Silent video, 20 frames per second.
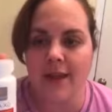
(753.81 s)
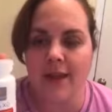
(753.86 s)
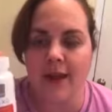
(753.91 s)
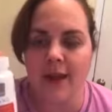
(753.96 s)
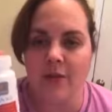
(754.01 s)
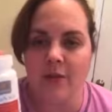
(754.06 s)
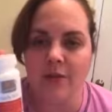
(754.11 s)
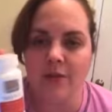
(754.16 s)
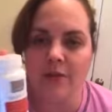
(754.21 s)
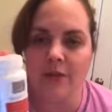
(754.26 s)
And
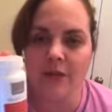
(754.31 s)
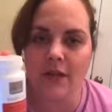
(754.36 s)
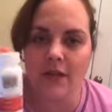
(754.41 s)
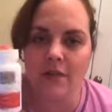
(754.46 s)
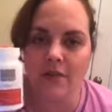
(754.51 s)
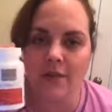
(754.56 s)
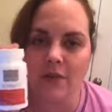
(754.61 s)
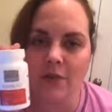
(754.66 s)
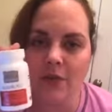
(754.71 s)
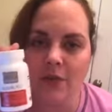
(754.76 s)
I will tell
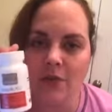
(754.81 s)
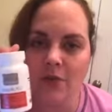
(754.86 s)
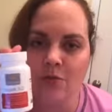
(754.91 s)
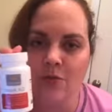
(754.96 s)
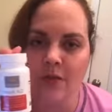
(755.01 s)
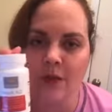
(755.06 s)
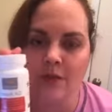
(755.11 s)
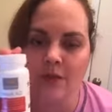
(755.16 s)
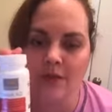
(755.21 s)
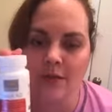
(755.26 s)
you that when you
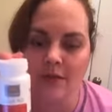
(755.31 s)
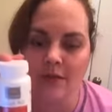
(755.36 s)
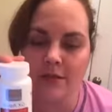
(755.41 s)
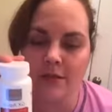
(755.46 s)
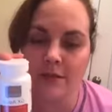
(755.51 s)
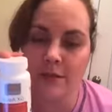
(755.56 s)
take this,